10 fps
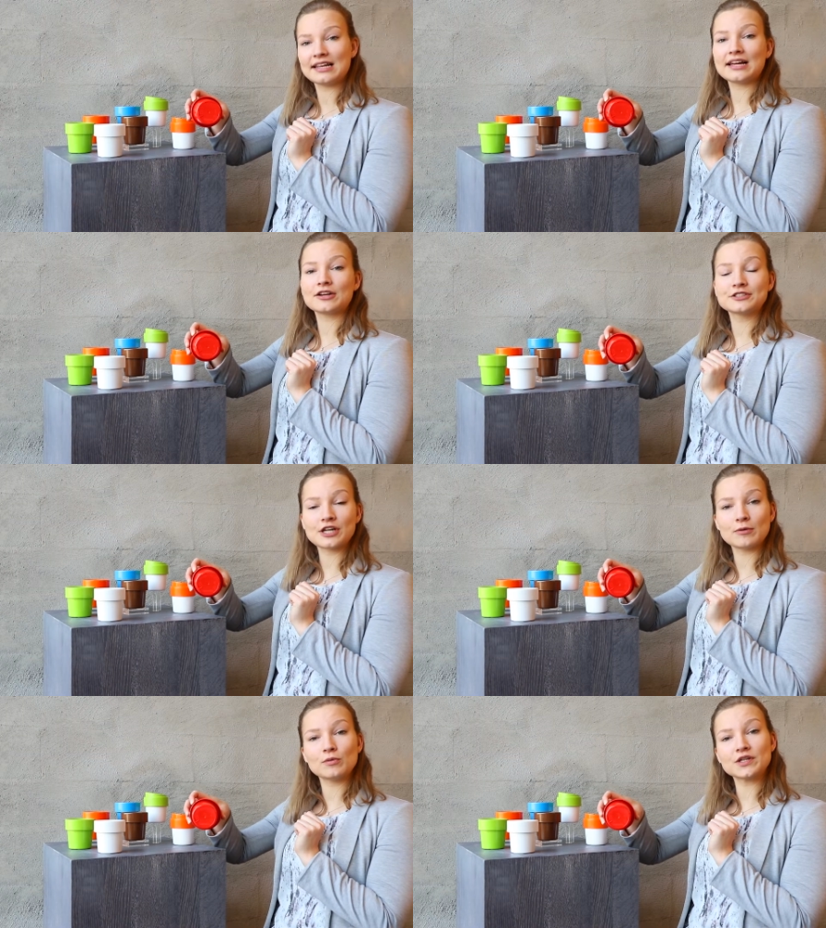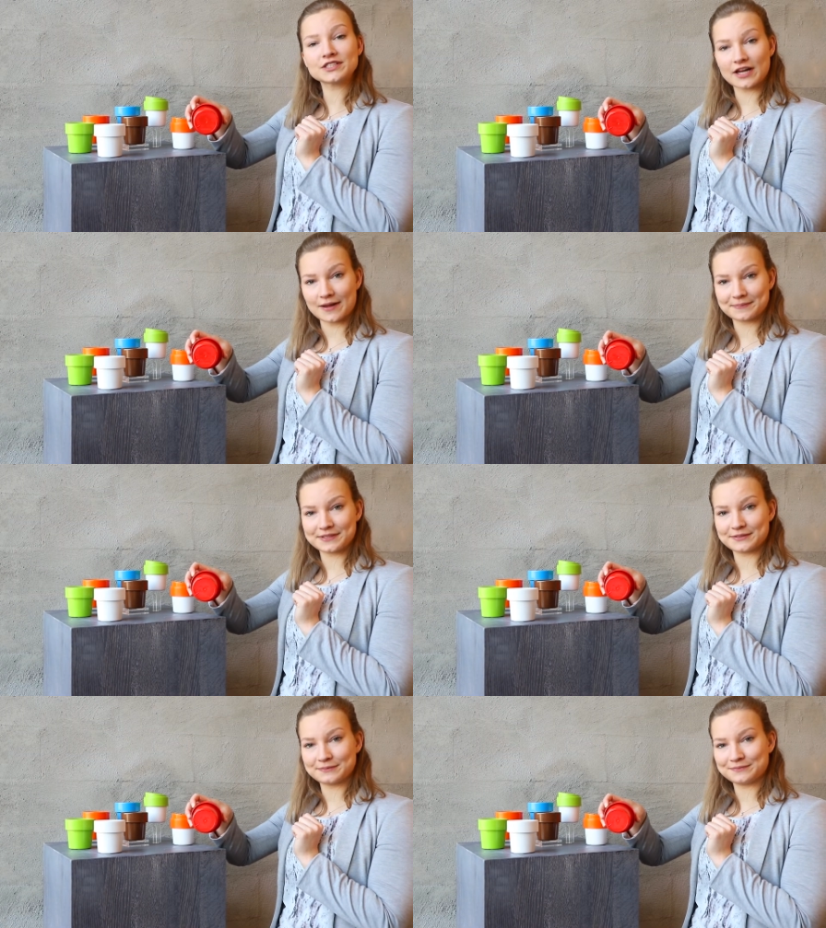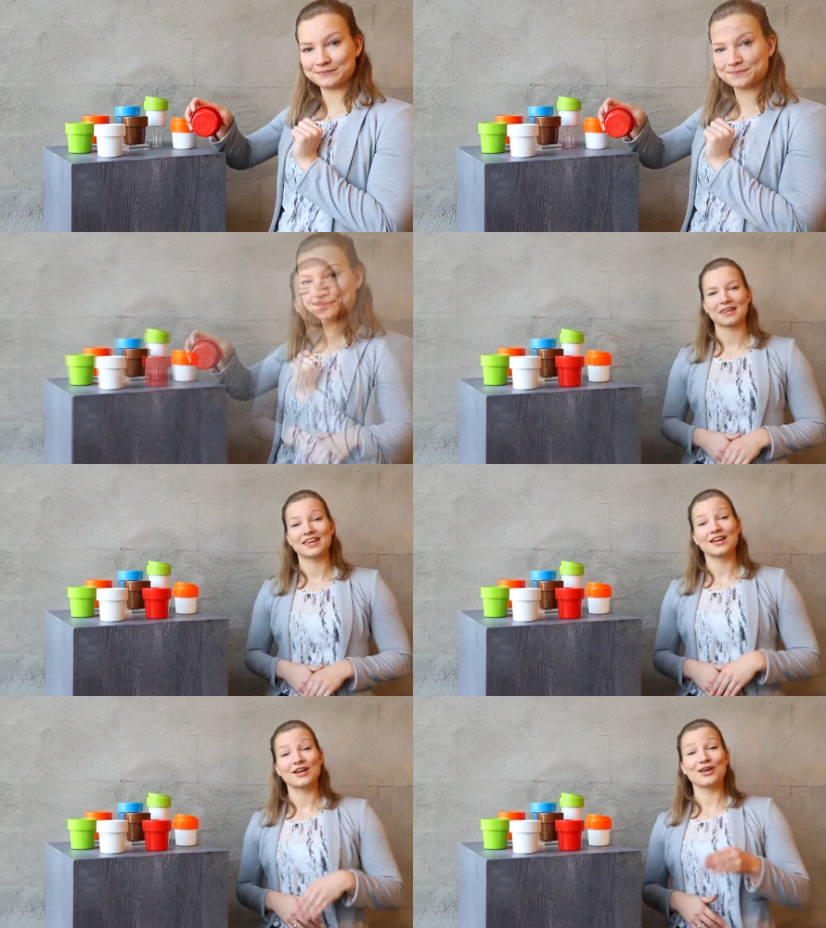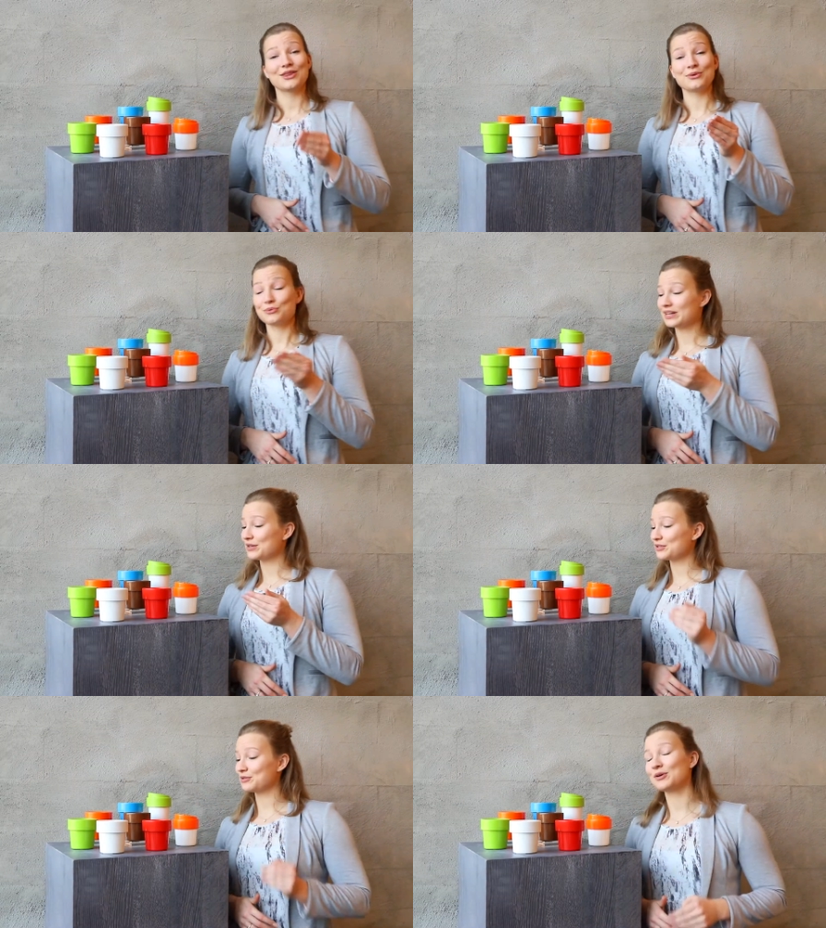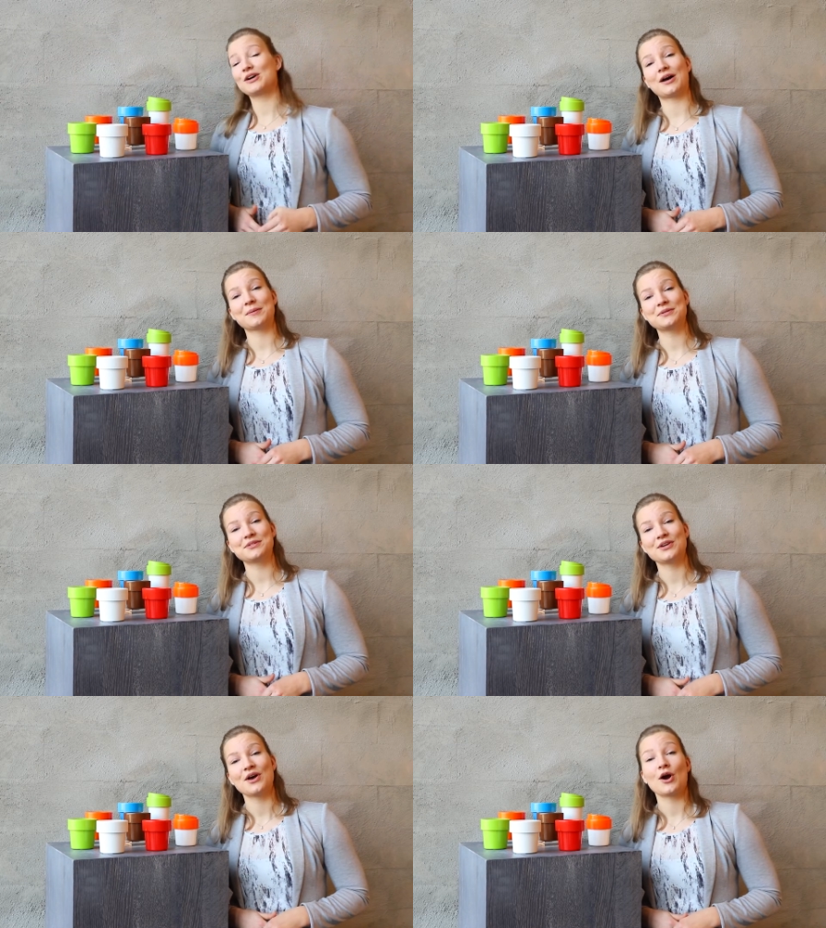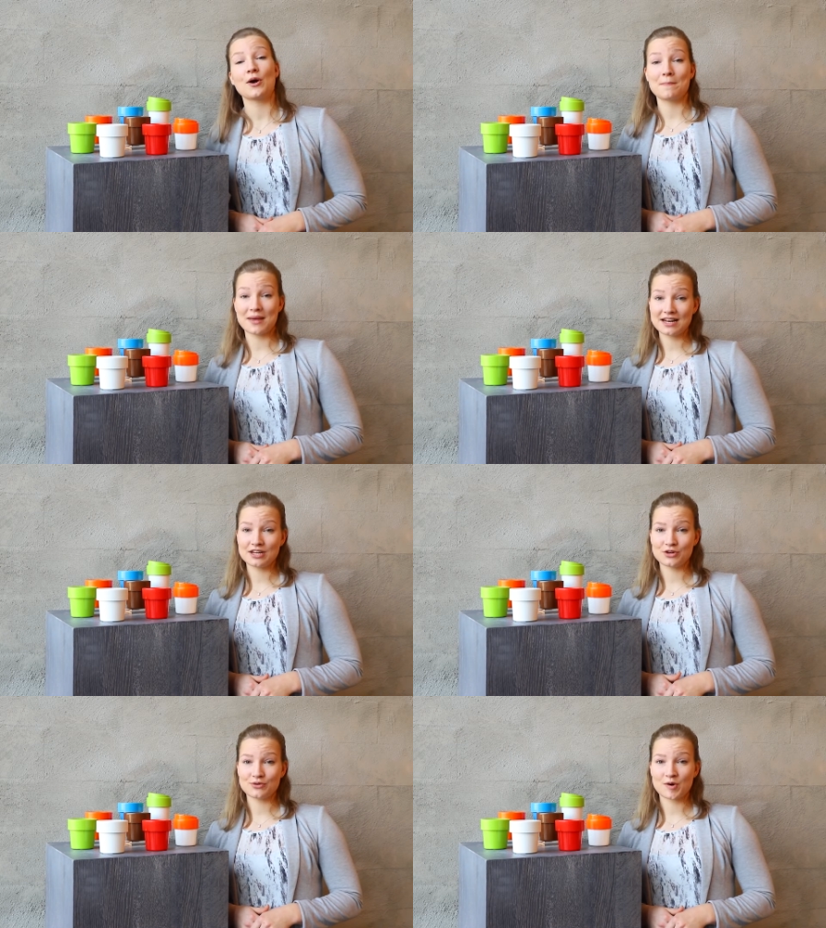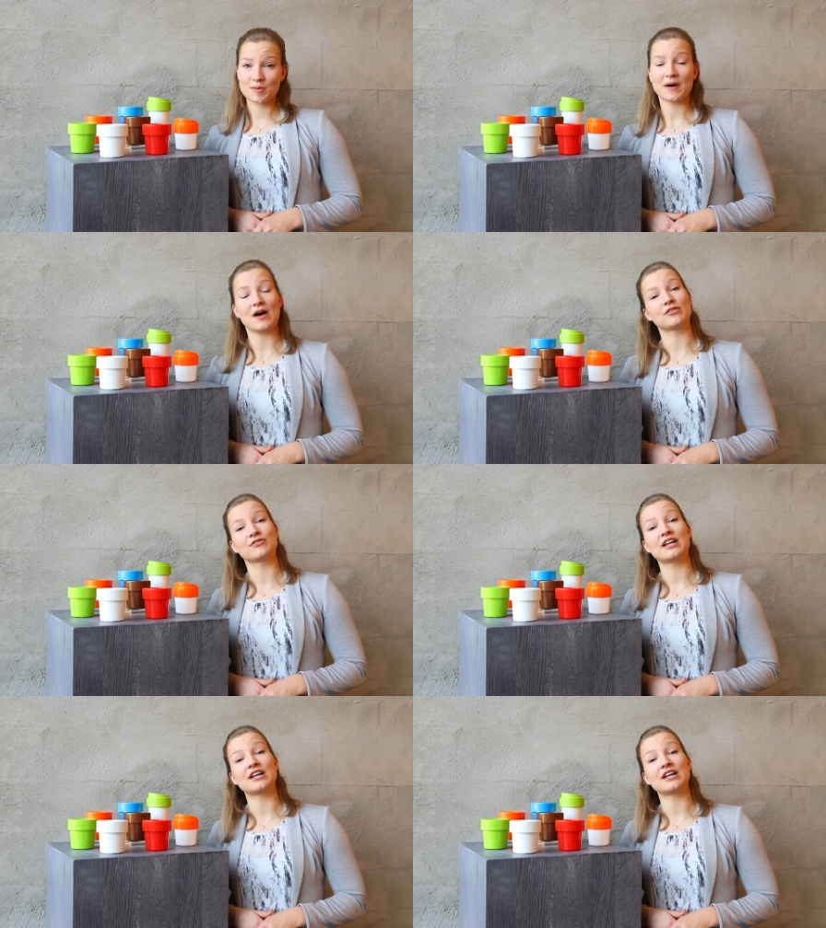like on double-walled cups. The reusable cups are made in Europe out of